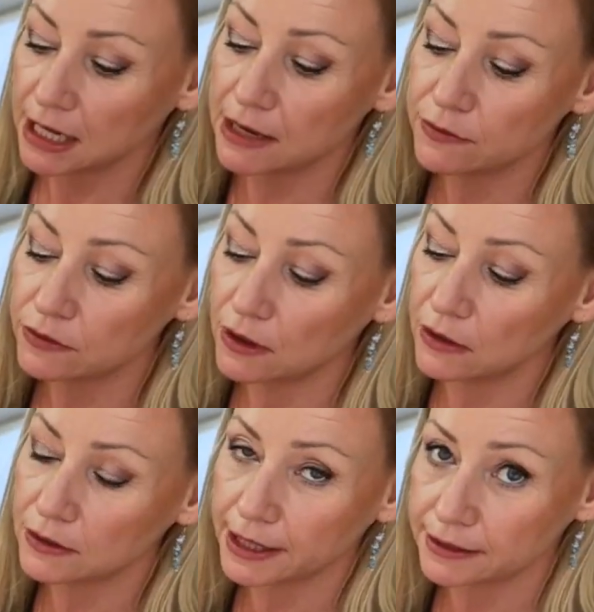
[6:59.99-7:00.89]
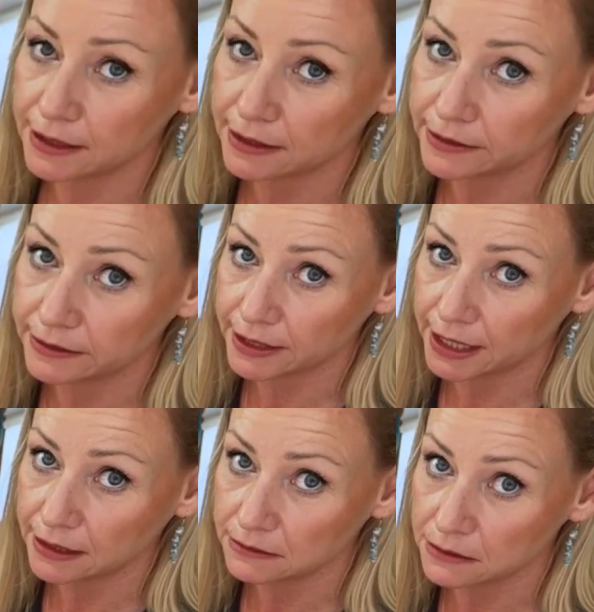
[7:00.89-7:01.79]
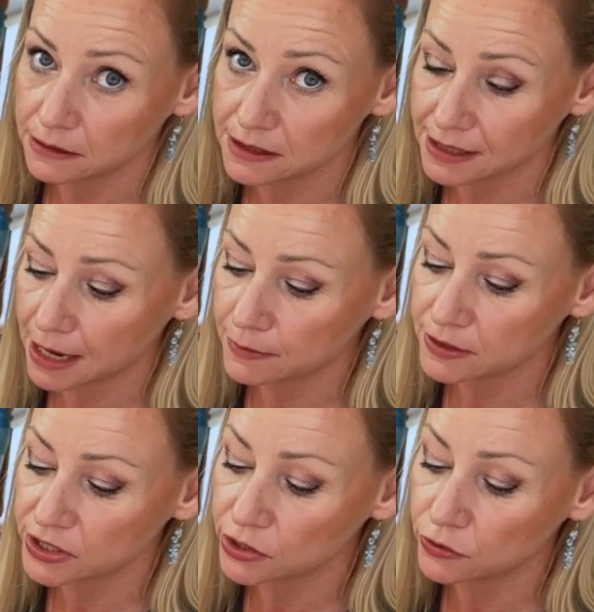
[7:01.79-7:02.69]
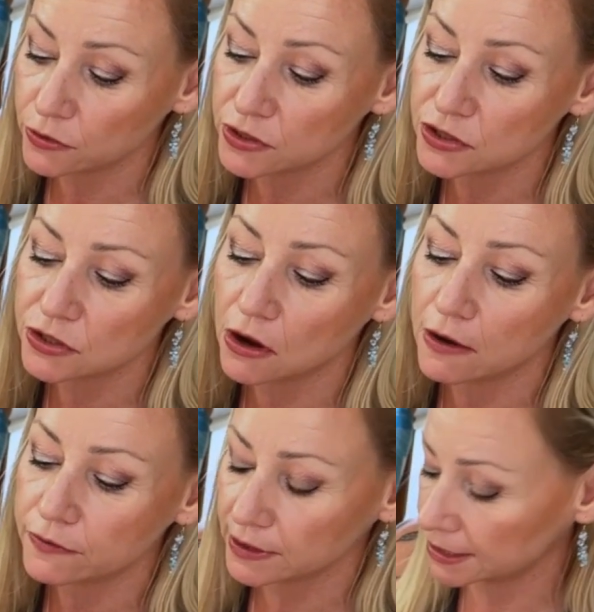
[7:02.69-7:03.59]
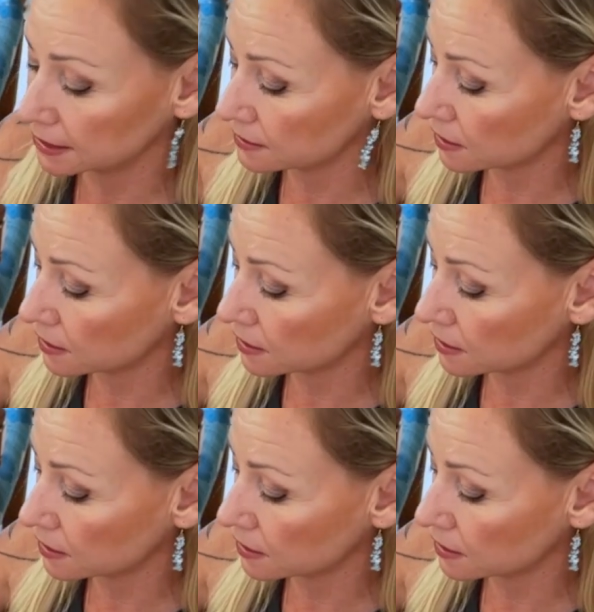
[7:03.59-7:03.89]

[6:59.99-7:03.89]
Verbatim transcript: Even though, like, the the stable and secure, they're just going to offer a little.